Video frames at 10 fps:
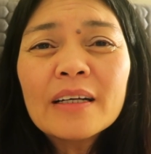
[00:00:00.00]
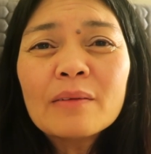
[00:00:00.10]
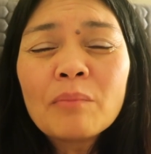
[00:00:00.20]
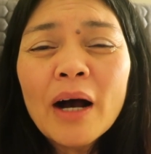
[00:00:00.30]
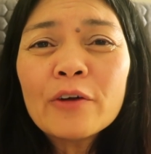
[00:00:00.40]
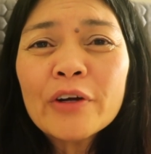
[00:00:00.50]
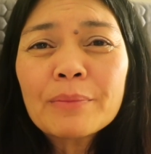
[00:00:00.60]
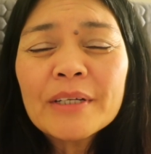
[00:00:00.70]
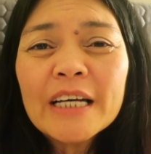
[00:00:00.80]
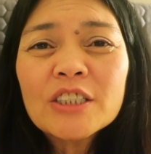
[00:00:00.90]
my
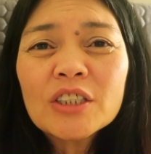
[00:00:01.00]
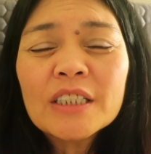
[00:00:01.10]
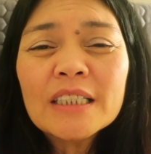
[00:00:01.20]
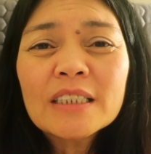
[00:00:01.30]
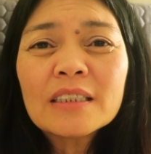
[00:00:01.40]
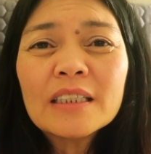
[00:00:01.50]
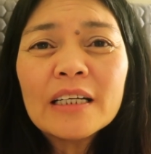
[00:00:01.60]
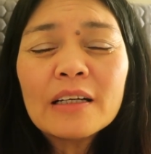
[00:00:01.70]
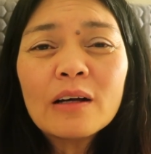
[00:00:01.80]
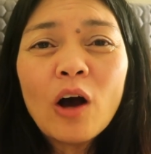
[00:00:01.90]
recommendation is
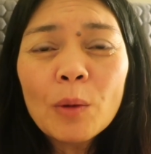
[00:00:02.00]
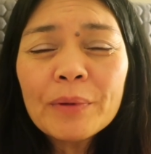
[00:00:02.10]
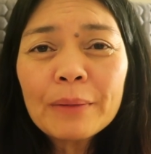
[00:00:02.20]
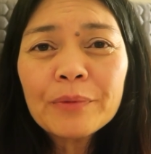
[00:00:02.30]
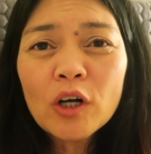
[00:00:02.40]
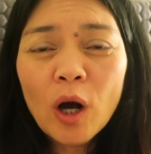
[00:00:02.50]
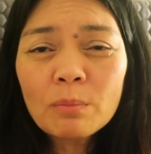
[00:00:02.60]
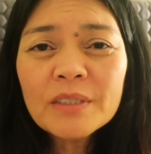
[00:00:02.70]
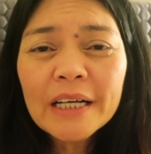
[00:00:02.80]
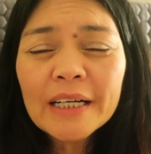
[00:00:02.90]
open up the
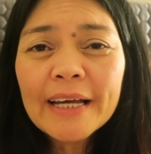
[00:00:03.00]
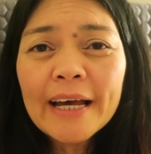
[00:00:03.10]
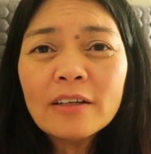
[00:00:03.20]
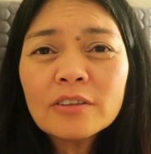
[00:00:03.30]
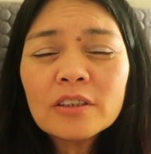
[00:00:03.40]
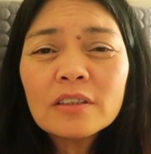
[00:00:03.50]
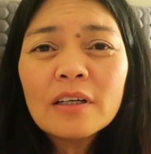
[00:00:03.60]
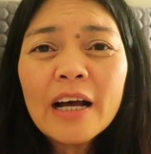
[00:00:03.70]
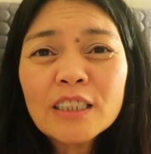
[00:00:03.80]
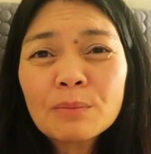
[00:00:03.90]
Commsec account
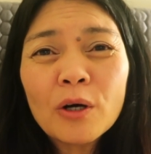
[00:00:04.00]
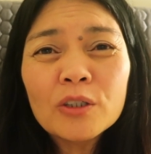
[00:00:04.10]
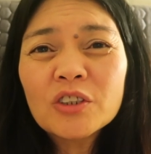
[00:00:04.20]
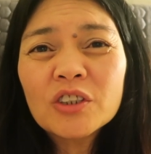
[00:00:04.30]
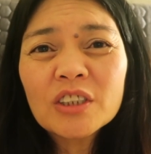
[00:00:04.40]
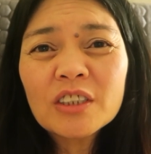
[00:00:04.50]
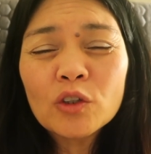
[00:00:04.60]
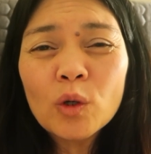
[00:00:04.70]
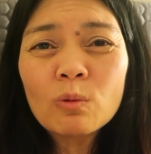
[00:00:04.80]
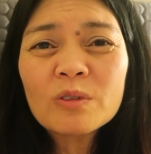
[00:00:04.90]
as opposed to just a
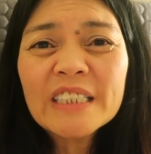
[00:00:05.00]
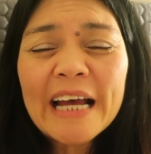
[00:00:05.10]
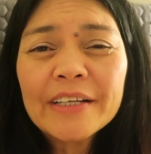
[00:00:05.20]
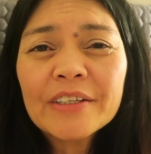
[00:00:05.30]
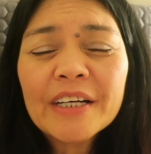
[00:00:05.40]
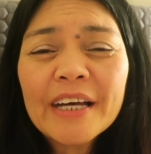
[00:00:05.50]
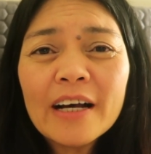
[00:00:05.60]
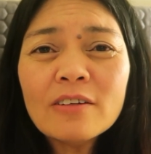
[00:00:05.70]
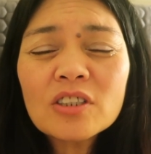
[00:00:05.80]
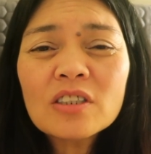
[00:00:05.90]
normal standard
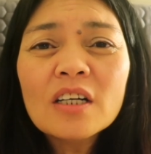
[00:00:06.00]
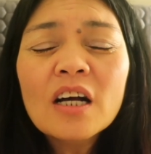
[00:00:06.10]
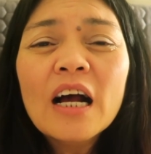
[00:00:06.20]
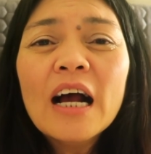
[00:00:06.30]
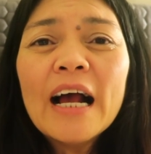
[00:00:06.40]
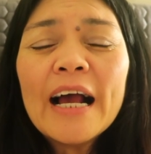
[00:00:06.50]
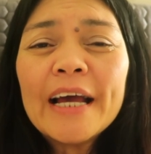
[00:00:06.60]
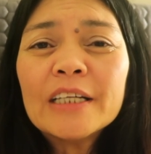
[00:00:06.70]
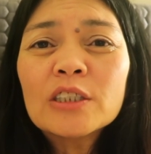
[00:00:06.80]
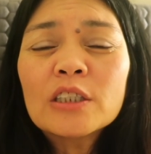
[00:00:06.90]
account,
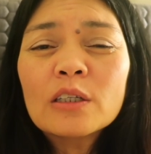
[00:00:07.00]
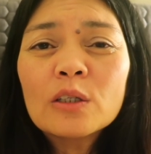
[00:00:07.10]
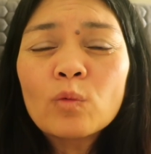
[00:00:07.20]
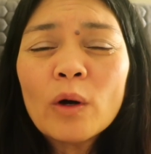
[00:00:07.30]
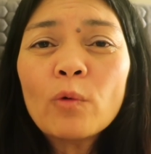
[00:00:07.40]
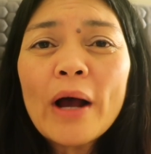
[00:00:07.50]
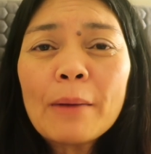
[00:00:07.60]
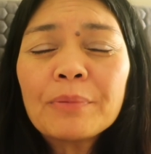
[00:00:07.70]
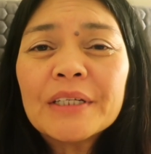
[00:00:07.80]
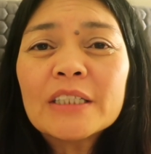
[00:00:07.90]
and what will happen